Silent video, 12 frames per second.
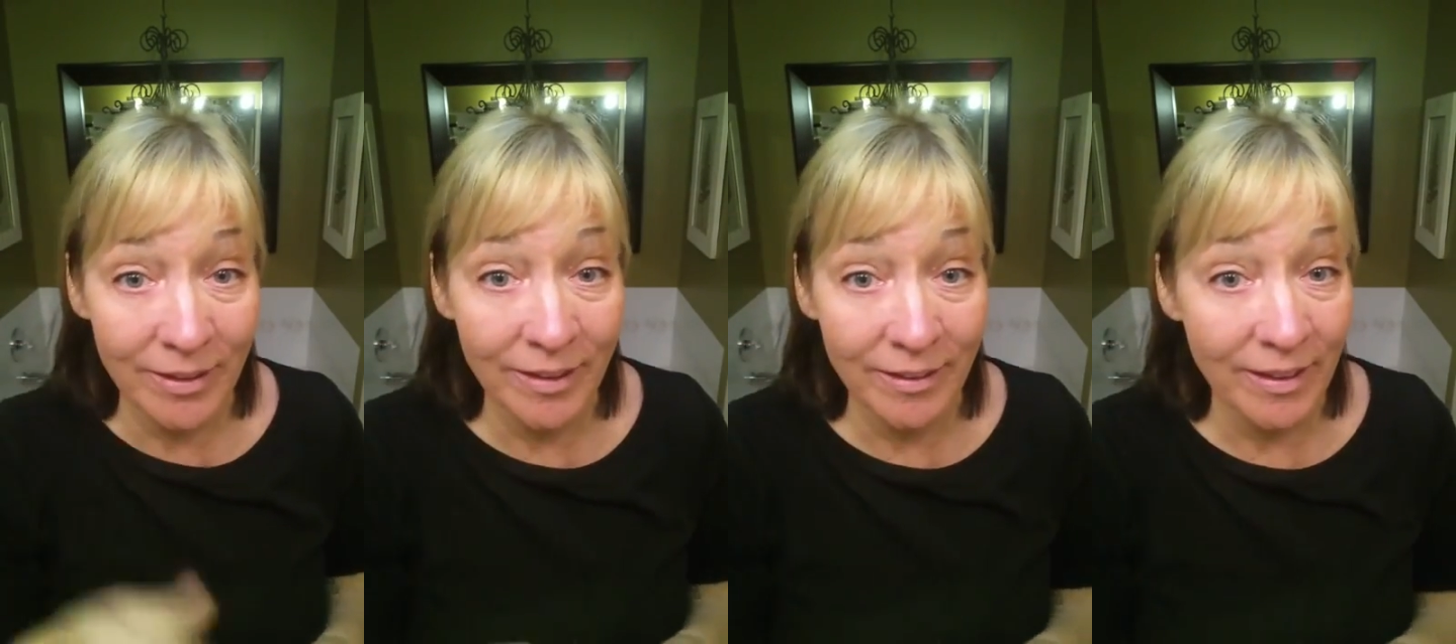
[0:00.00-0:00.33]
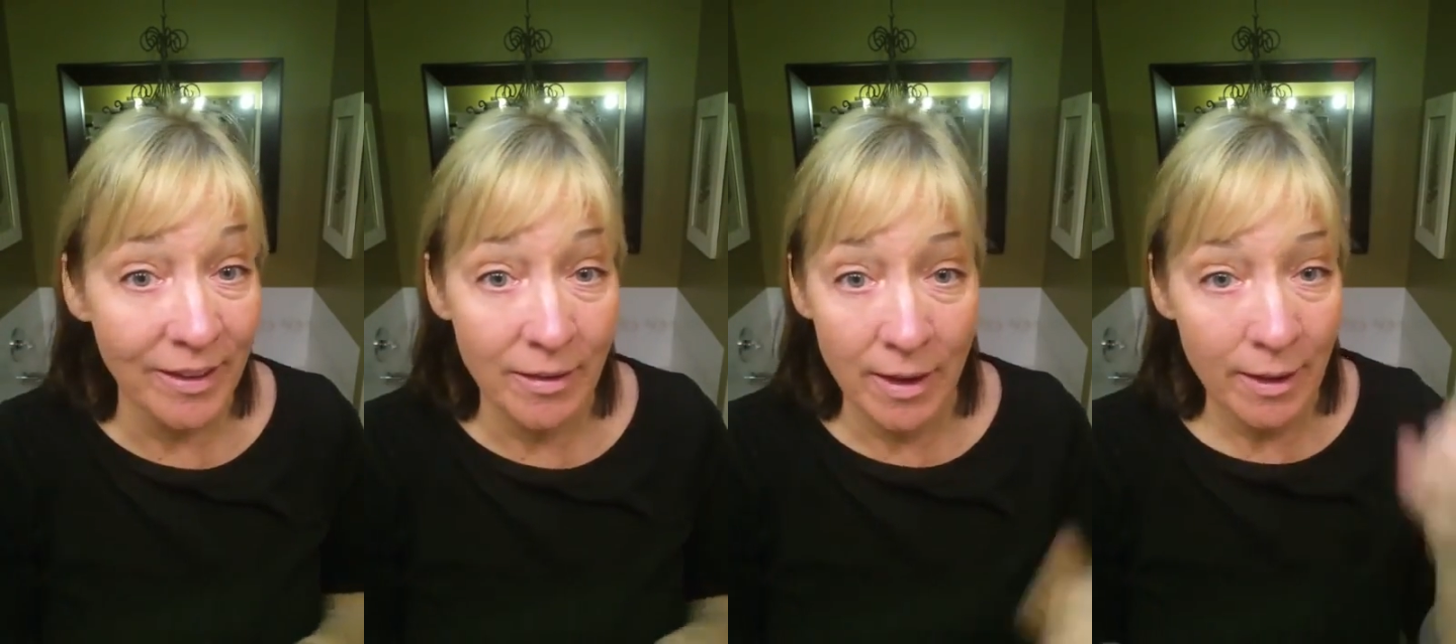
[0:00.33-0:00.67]
So you can
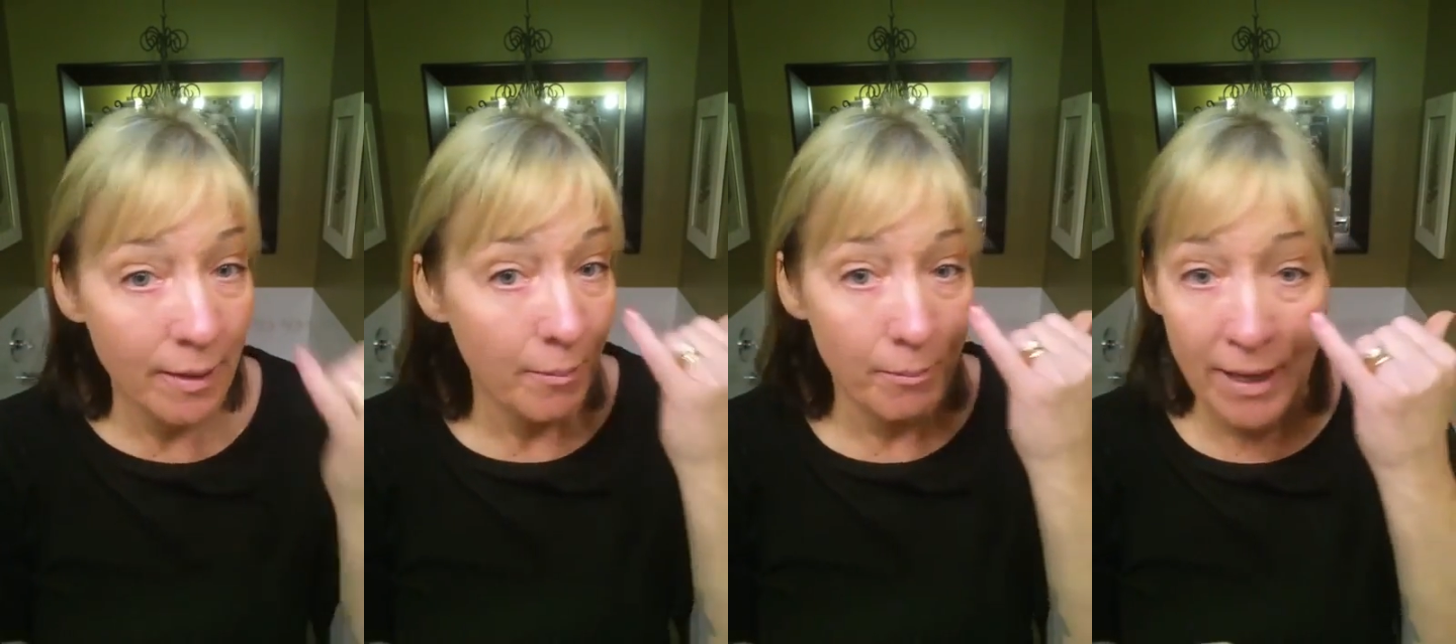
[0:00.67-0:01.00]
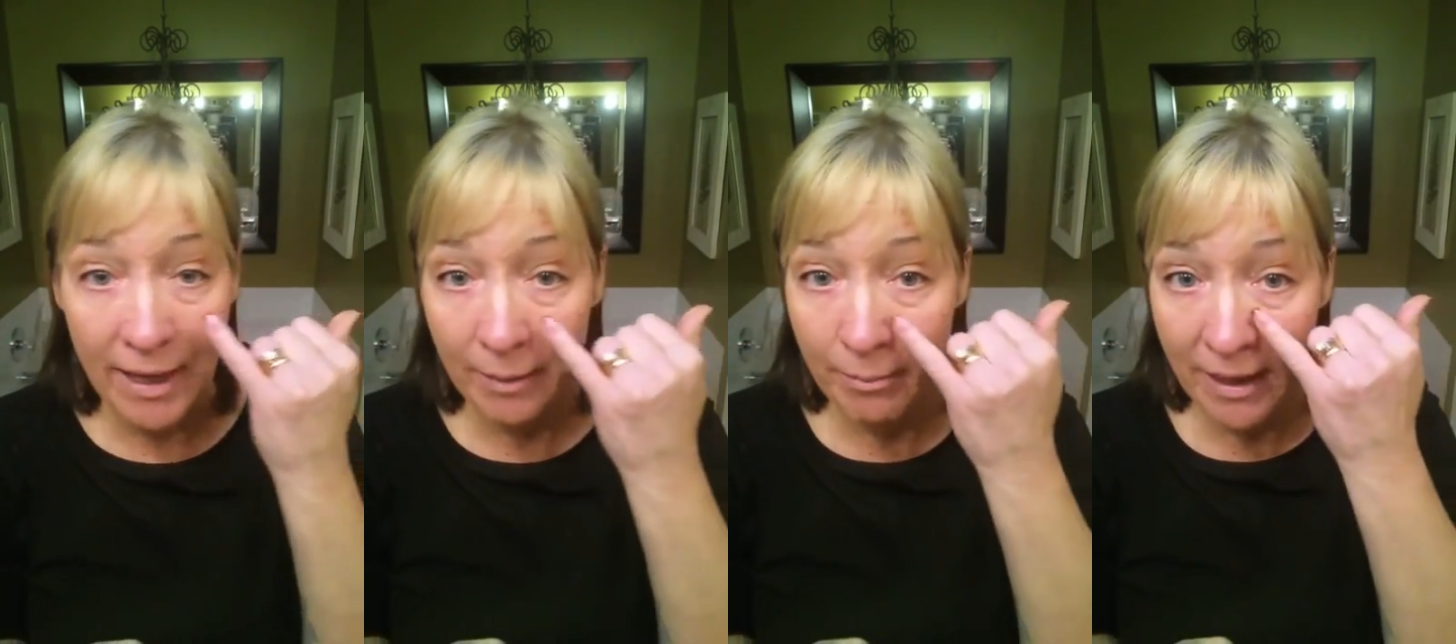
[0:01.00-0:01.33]
see
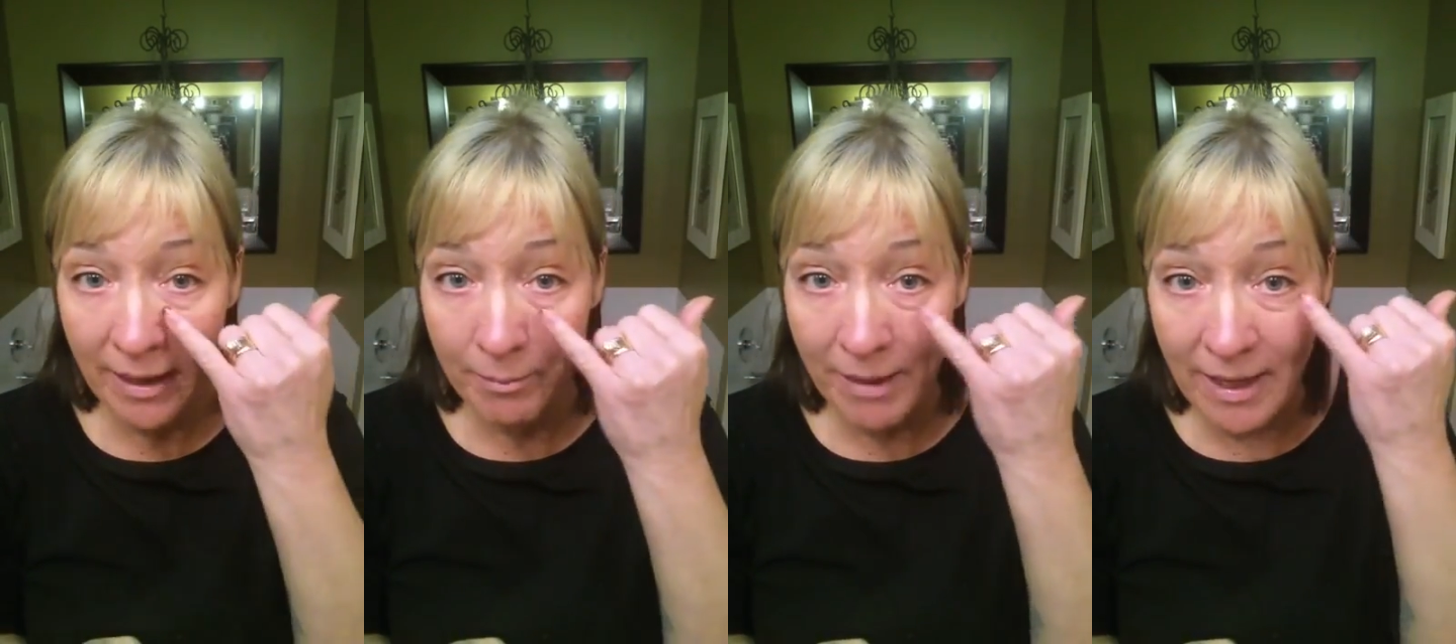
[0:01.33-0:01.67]
bag, bag,